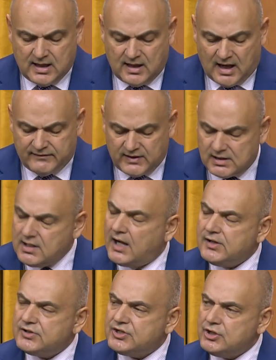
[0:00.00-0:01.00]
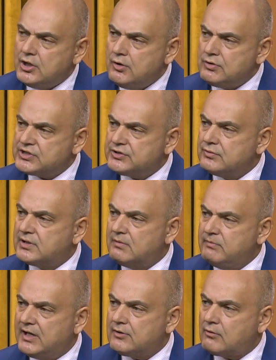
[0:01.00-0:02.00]
of the guns used to
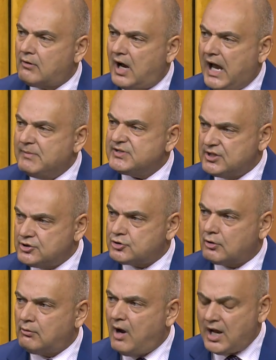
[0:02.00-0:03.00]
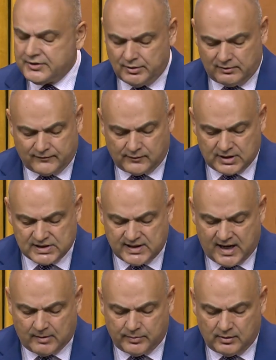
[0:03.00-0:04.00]
commit crimes in Toronto, for
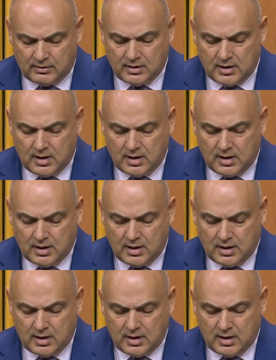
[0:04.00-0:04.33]
example,